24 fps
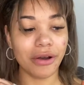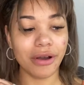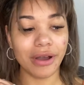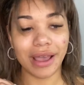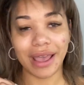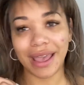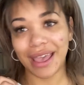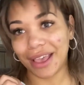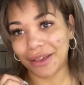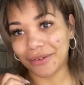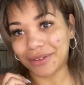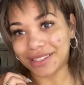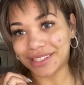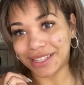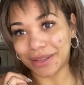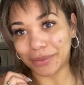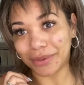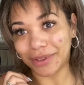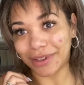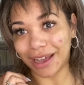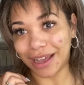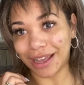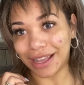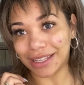Hey, what's up you
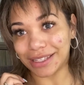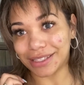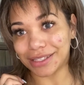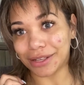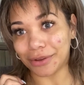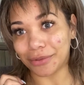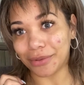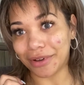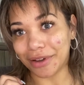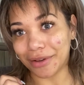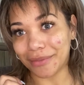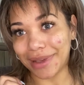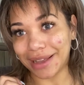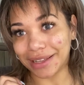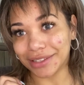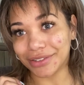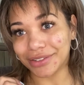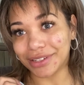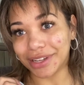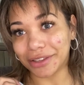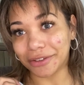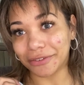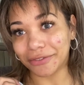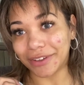guys? So welcome back to
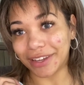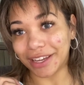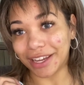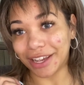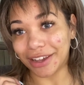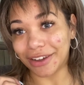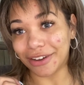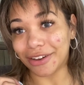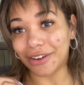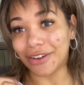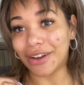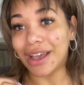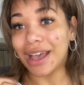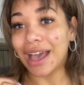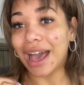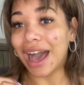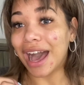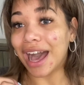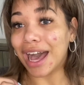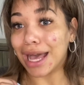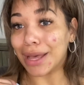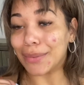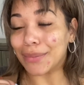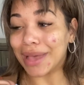another video.
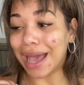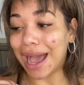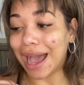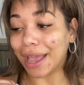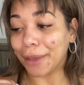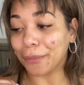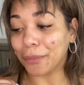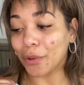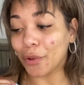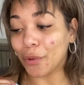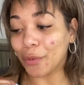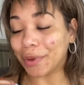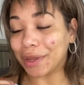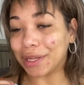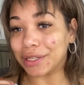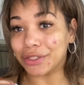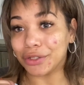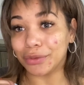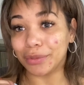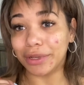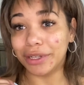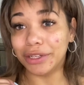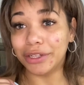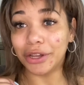I'm going to
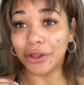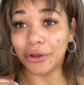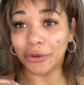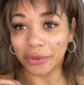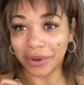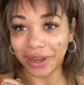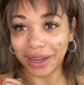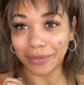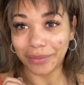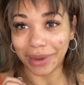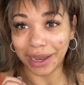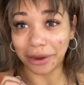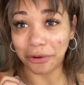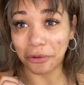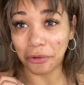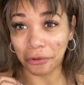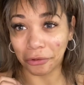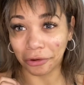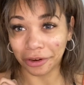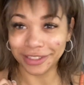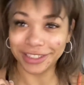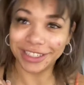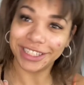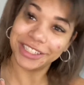be doing my
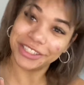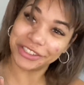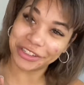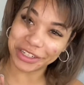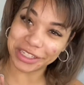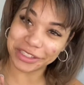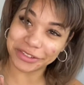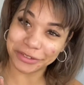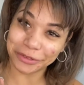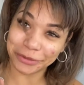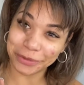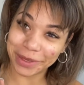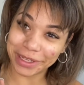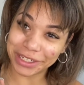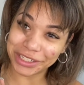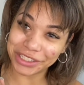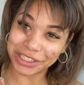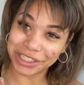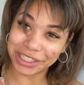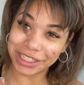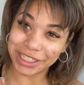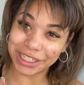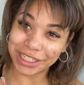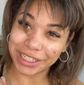quarantine
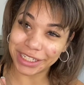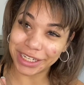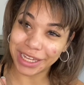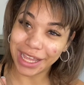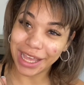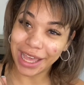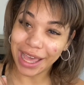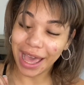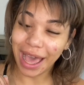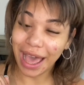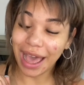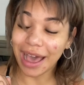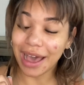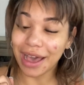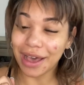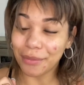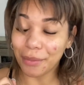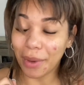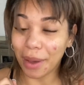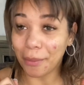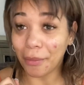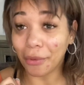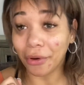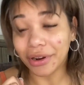transformation.
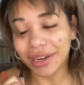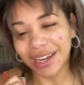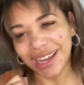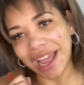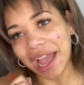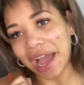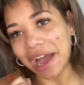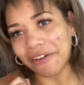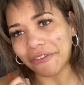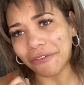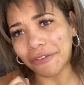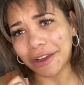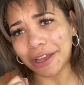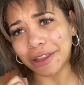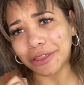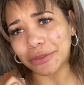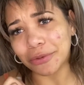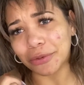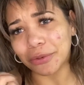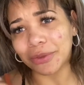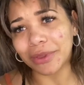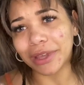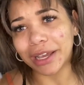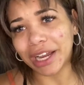I'm already halfway through
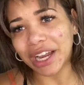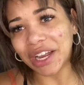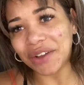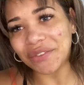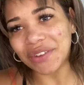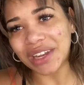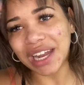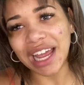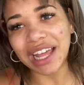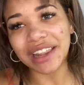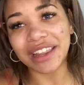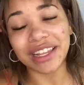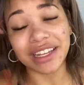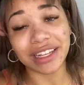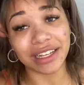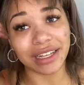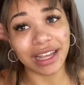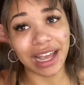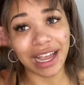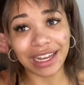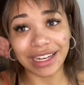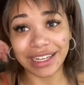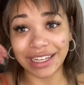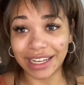there and then I had the
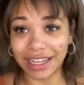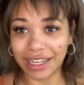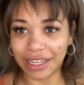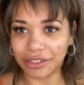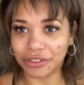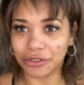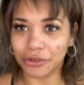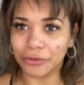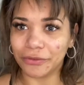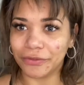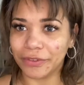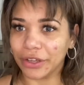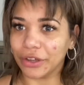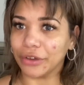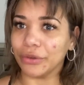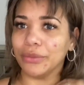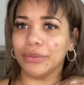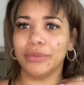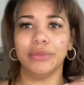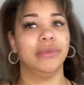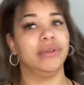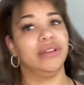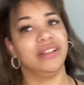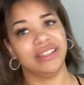idea to film
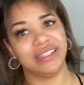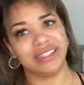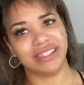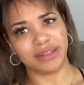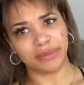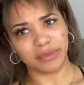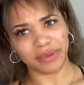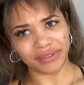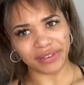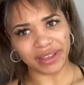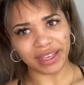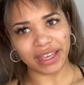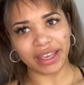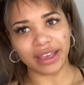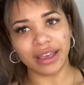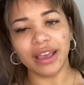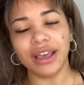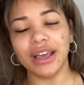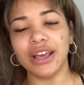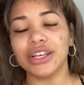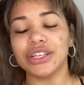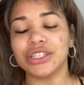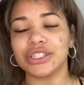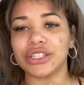some of it.
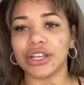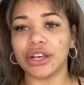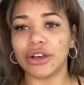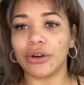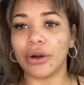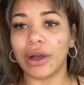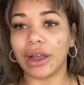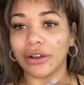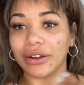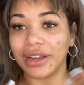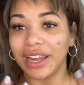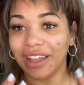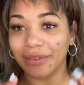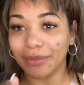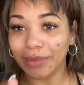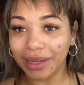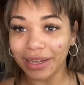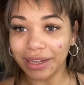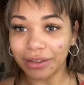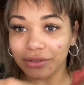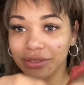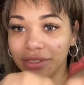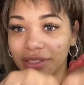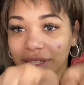So I already have my
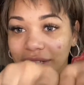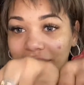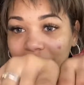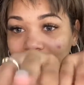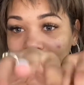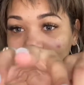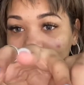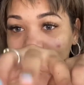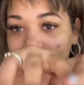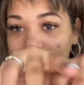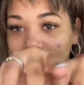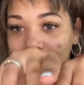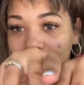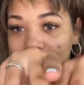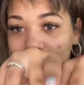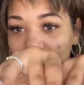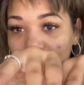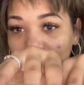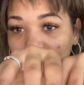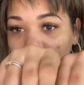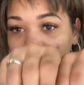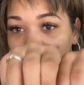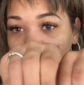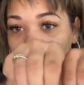nails done,
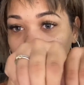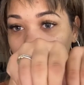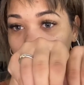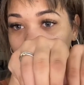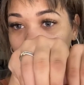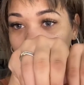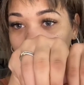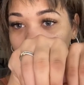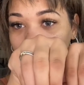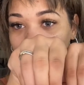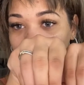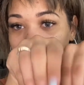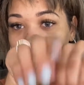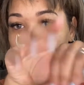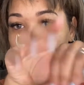super cute.